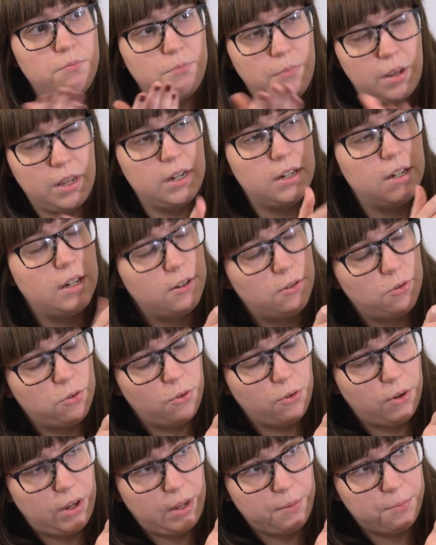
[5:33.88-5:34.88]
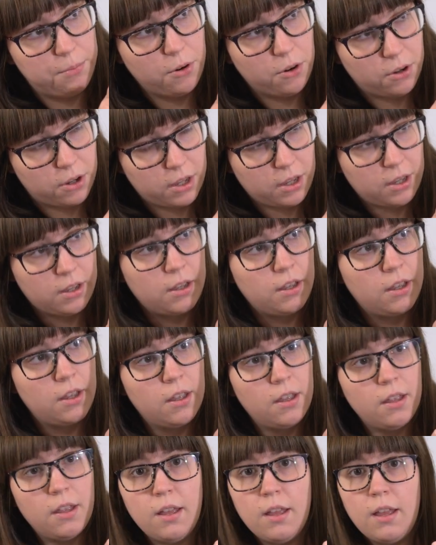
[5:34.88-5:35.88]
into a book,
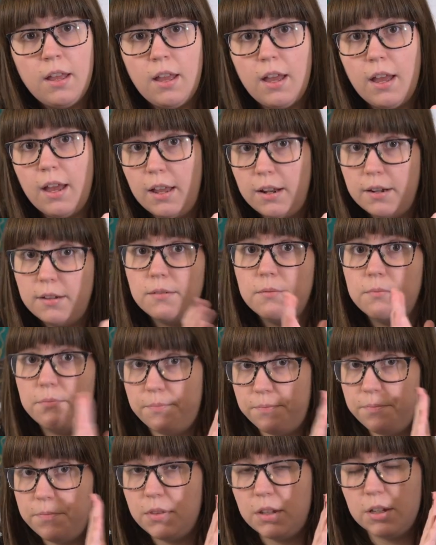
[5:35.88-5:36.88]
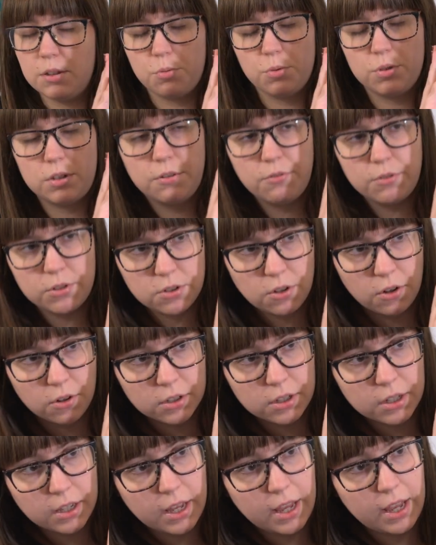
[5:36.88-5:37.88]
and this was the
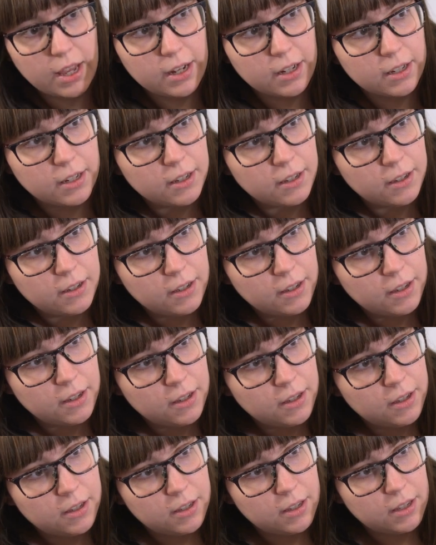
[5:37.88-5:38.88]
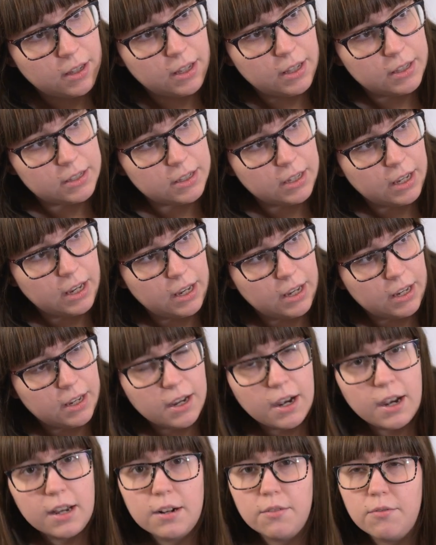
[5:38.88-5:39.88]
result. And it's a
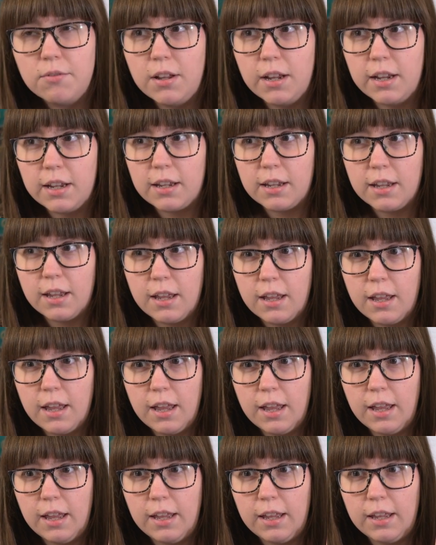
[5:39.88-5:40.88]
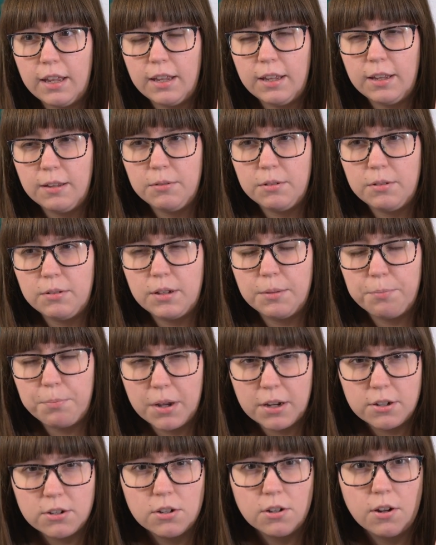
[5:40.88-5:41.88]
kind of like a
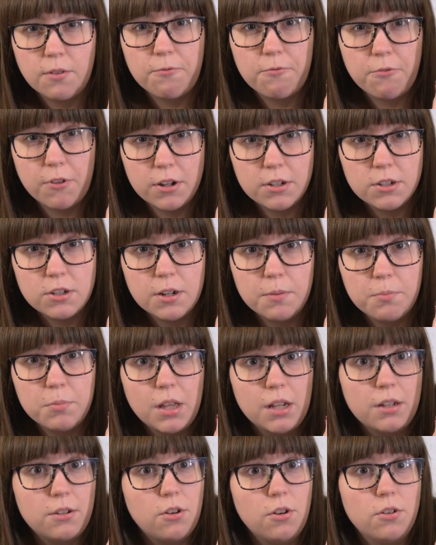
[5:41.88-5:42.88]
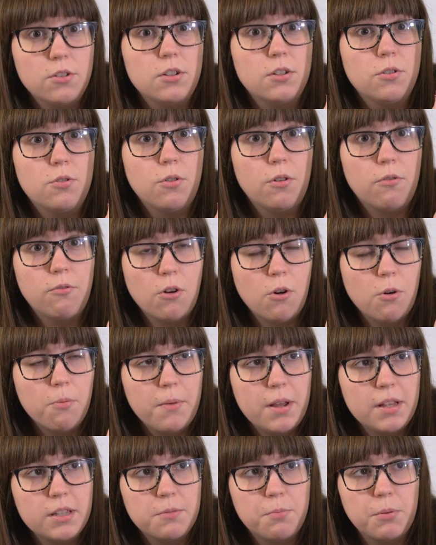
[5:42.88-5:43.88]
depiction of friendship that turns into a
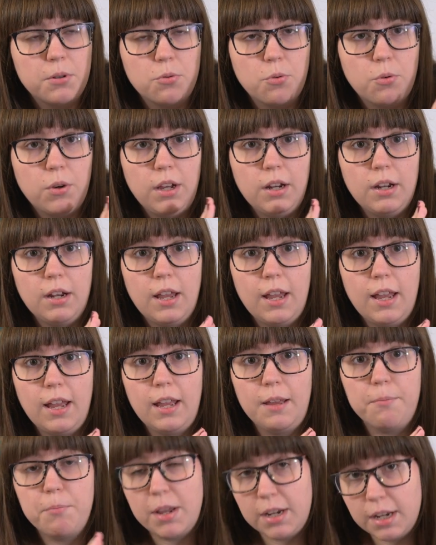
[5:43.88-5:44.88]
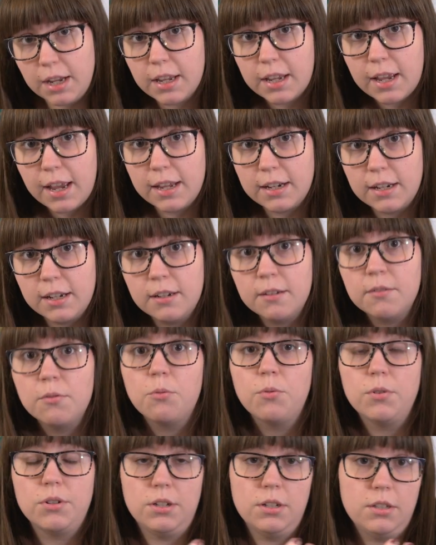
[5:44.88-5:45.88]
romance between a Menninkäinen,
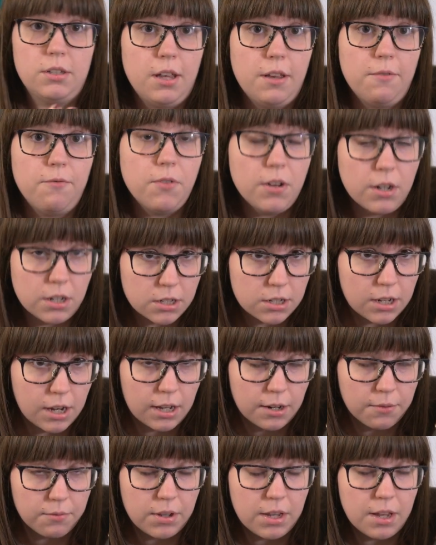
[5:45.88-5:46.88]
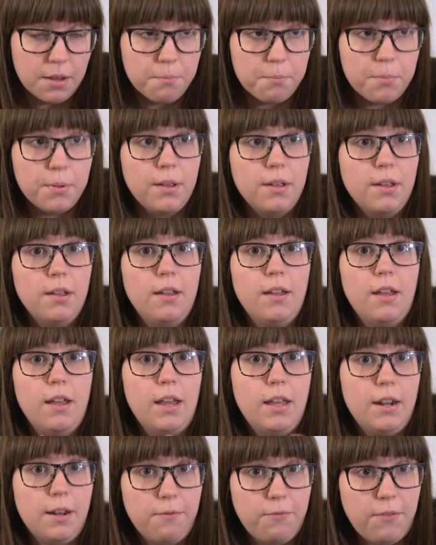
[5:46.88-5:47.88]
which is a Finnish kind of imp,
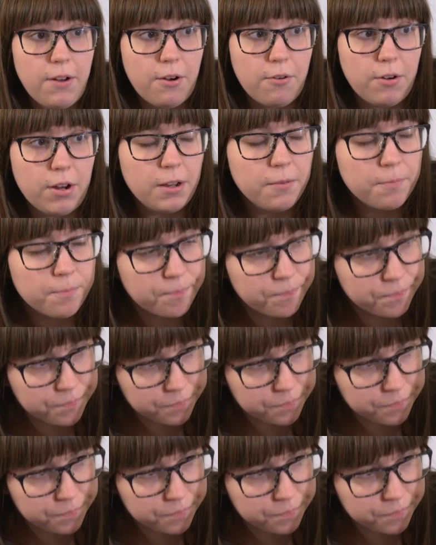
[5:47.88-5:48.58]
and a fairy.